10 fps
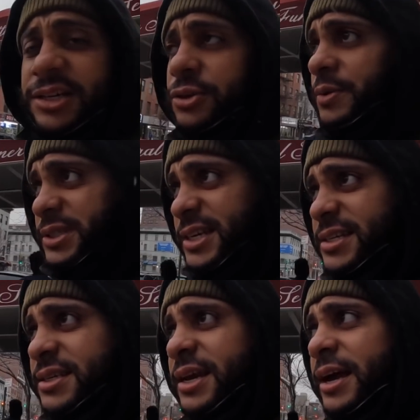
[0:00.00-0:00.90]
the shrimp was
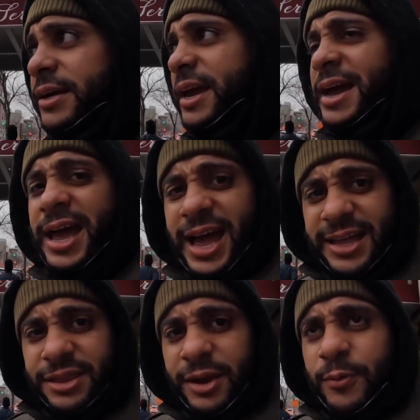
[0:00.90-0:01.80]
decent, hell yeah.
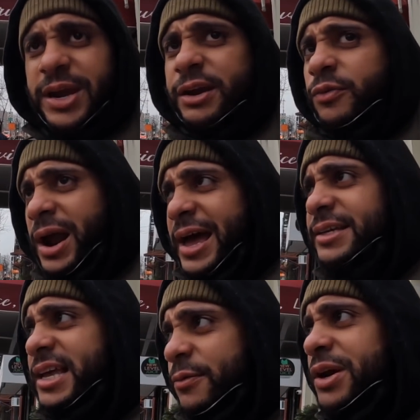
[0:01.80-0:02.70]
And they
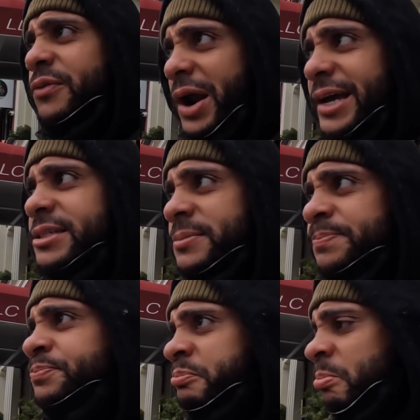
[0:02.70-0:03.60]
wheatgrass, they wheatgrass.
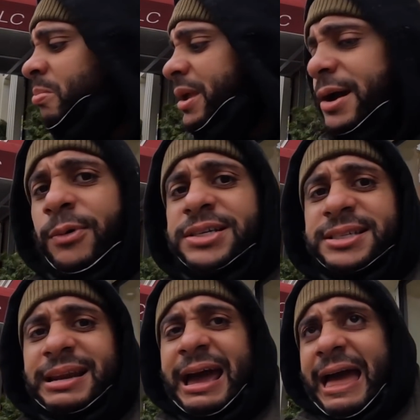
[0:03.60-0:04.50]
It
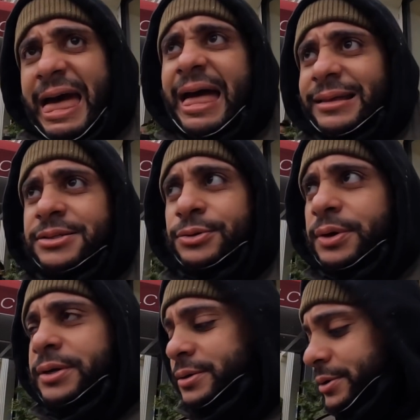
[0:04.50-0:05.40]
wasn't that ah
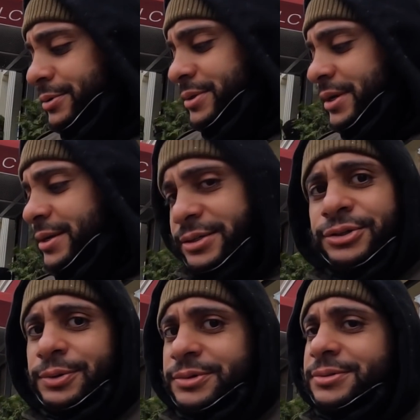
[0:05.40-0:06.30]
to it, you know what I'm saying? The
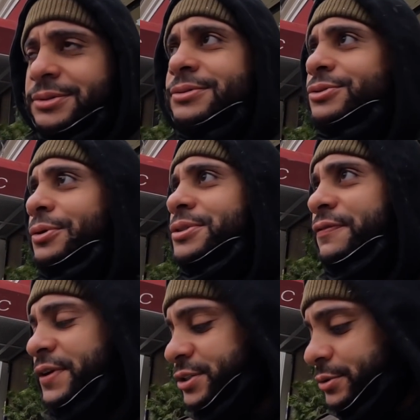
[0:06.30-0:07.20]
joint was, joint's
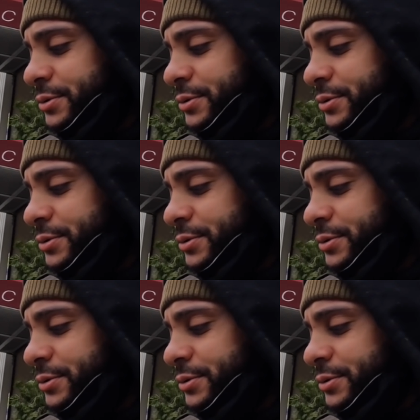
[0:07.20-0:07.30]
official.